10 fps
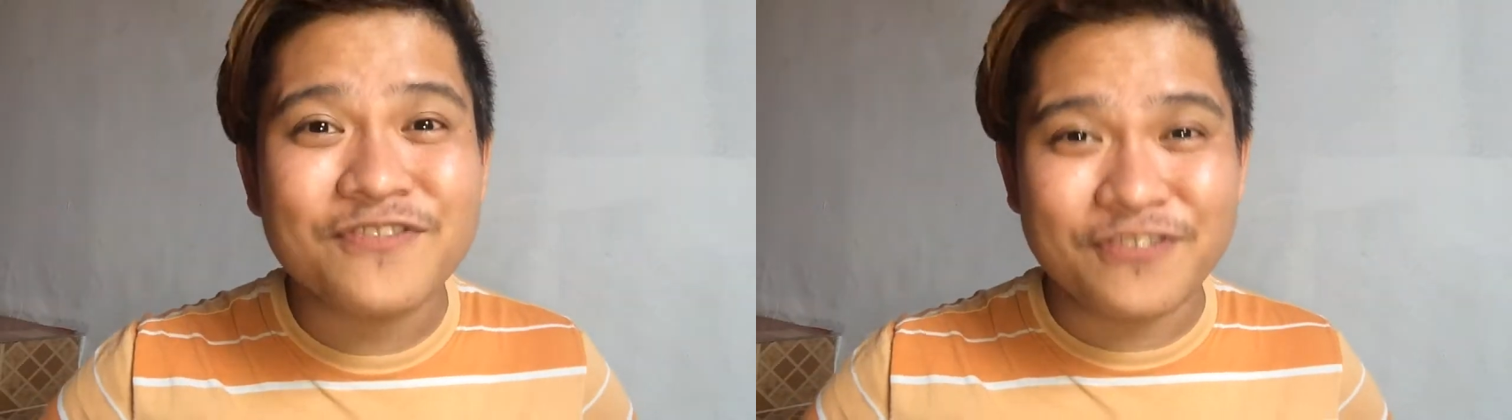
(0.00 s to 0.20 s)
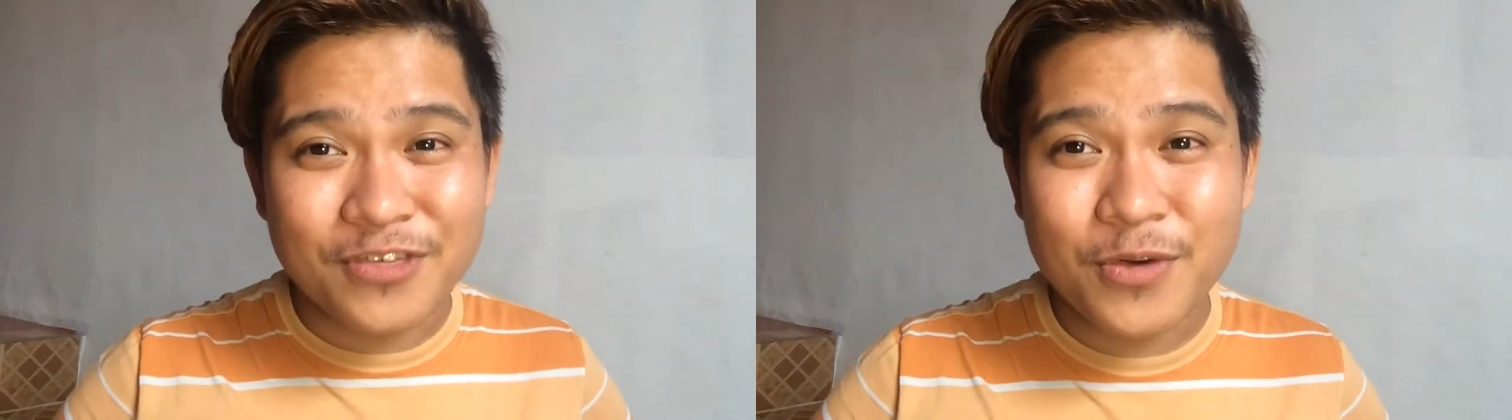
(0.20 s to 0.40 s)

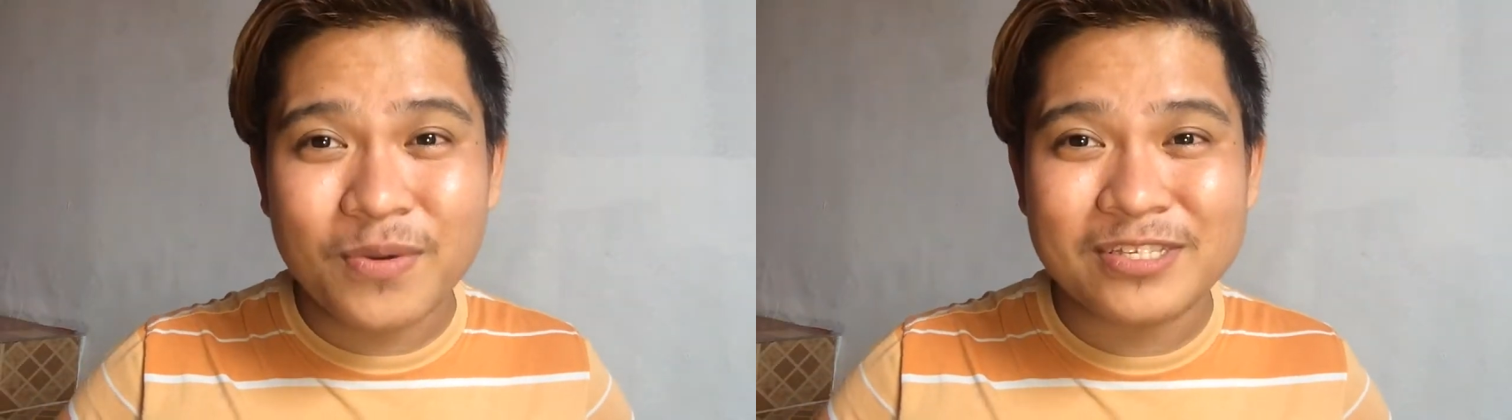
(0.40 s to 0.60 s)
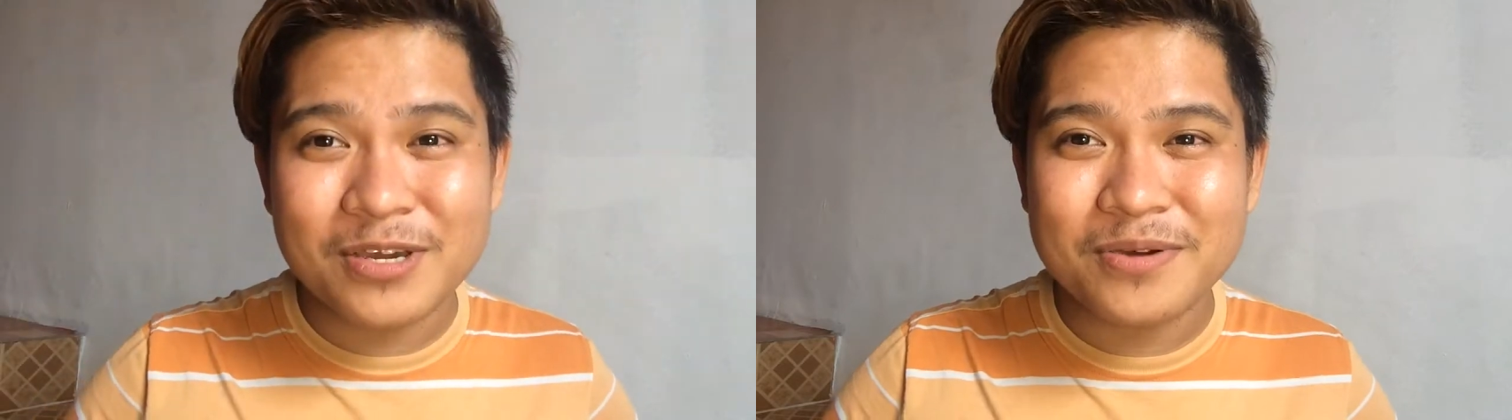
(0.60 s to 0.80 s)
further
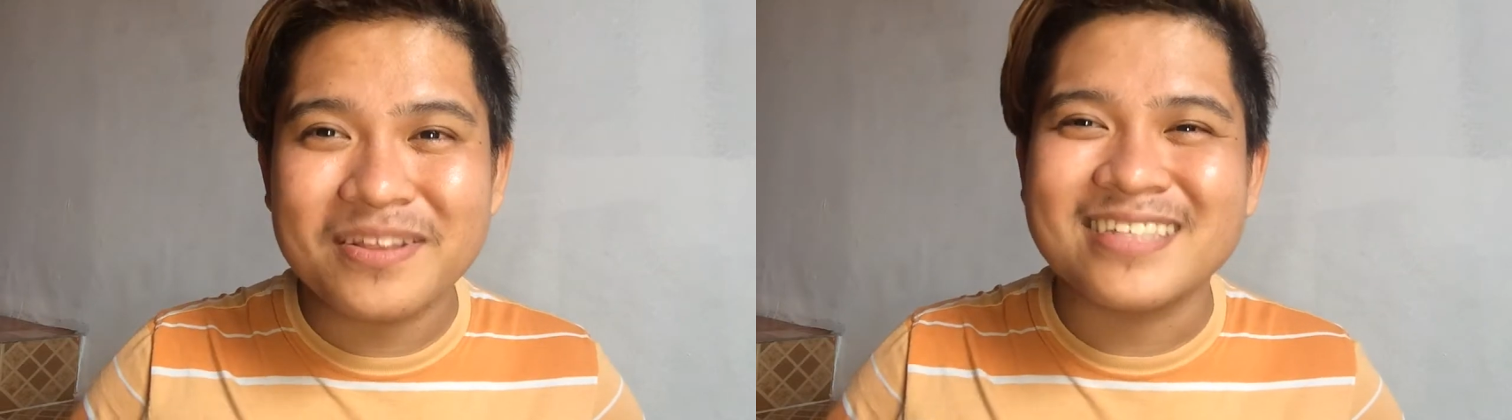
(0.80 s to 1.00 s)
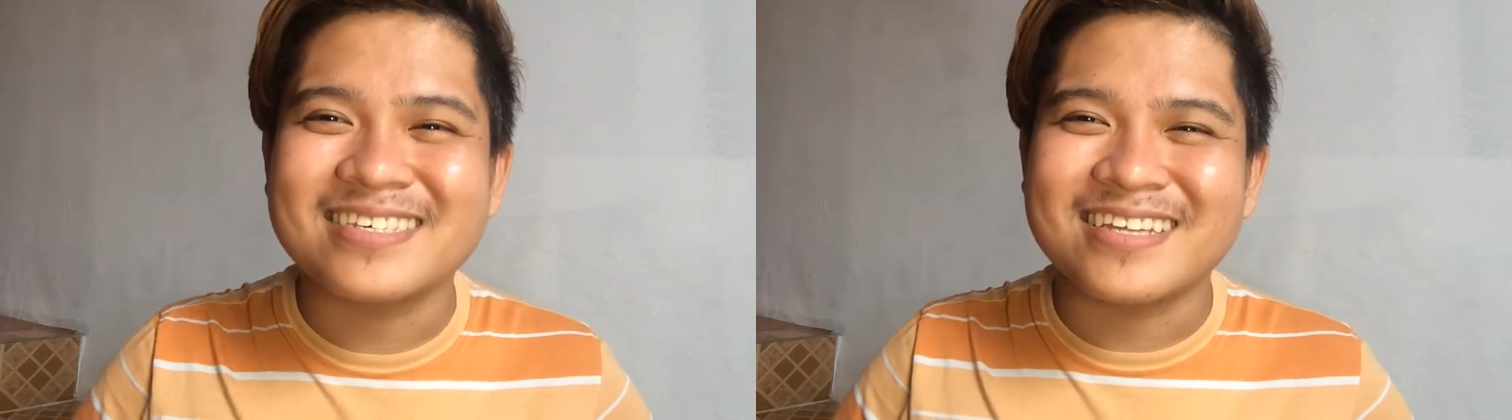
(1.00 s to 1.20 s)
ado
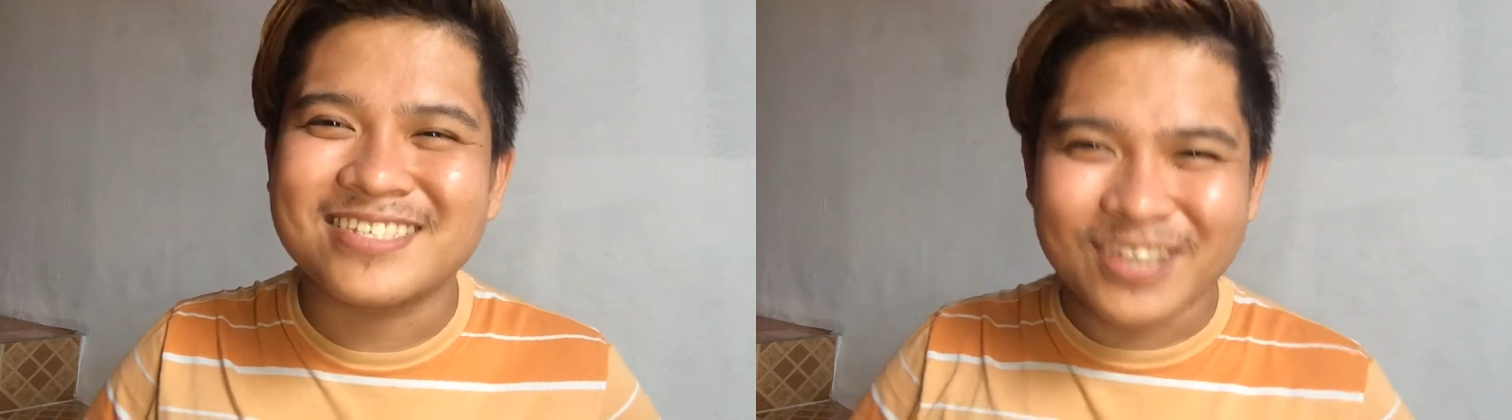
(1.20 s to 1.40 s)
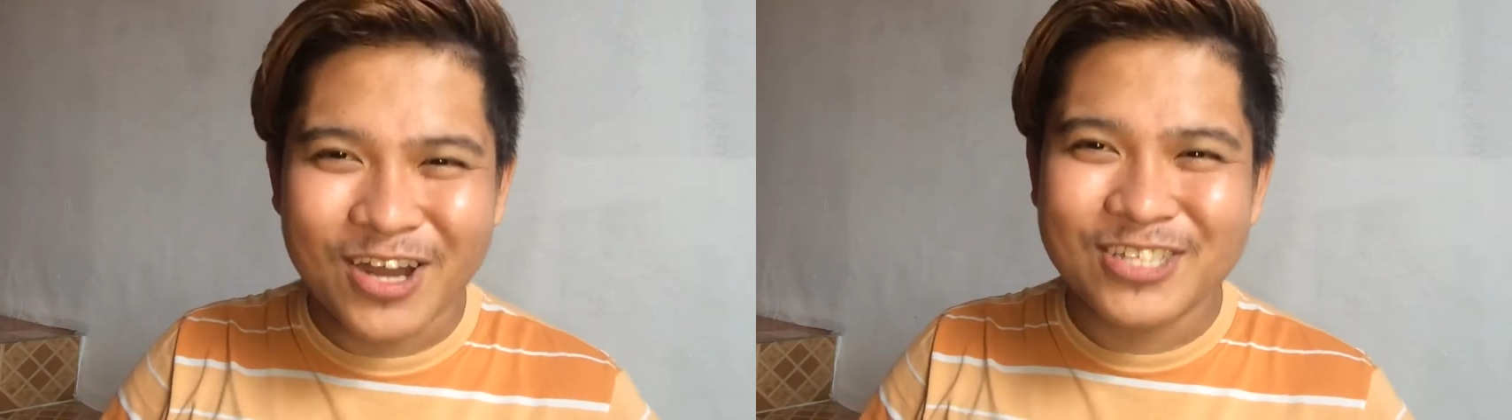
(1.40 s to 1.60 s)
let's get
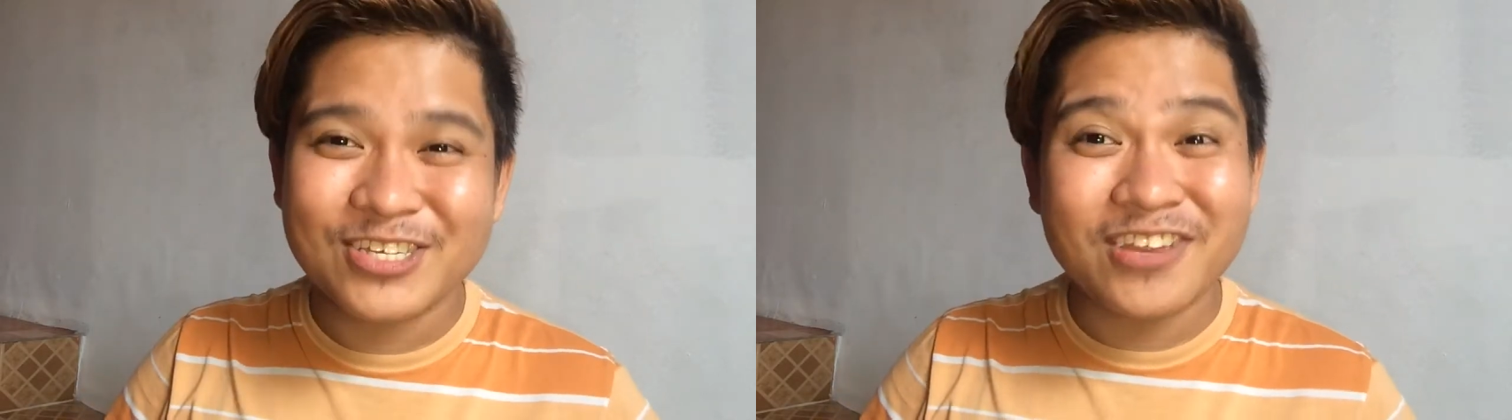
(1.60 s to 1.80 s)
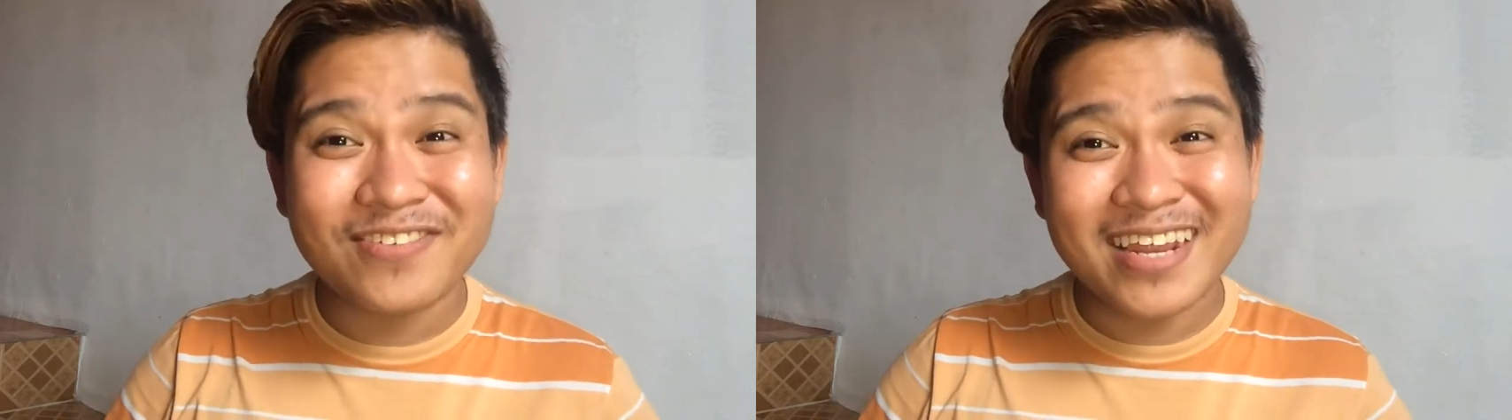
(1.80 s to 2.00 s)
started
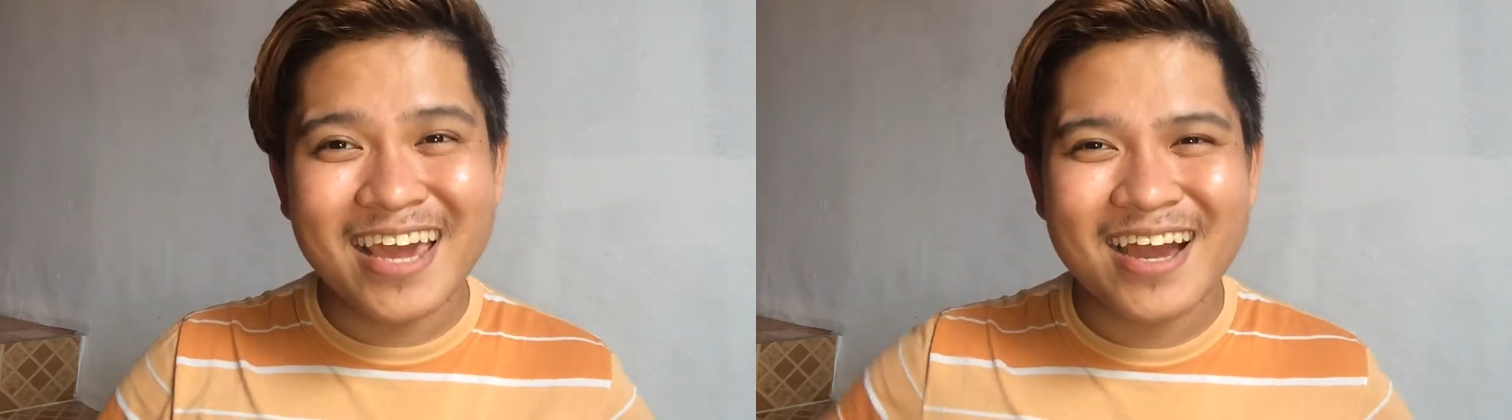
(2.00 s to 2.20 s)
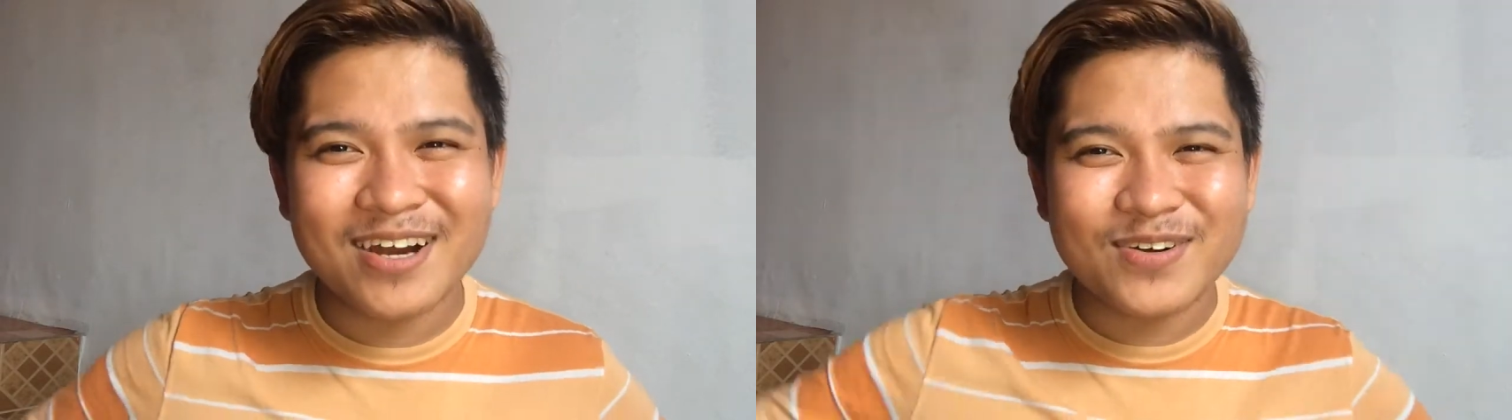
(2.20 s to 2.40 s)
to the
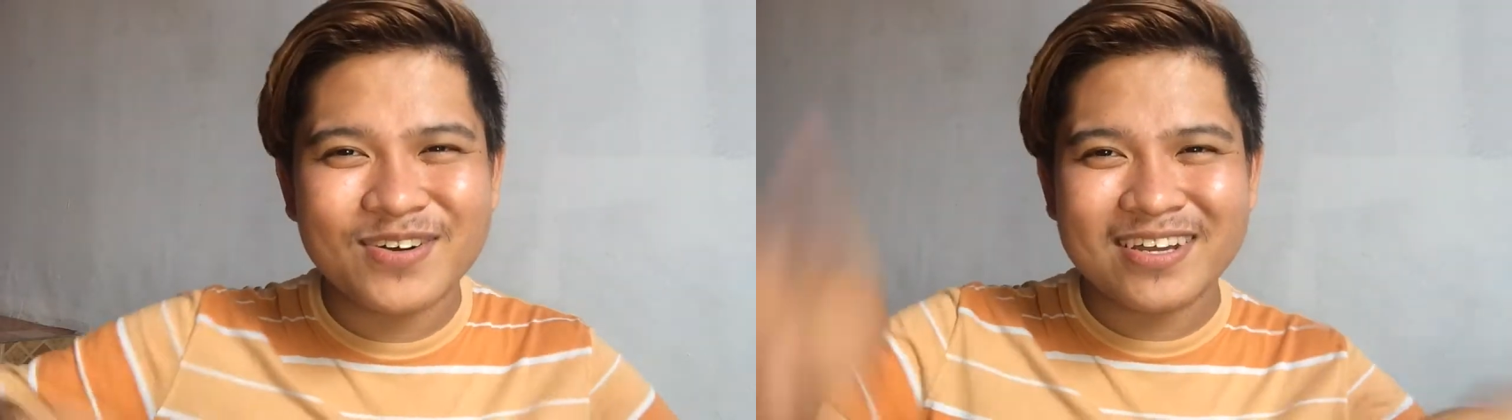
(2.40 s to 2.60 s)
video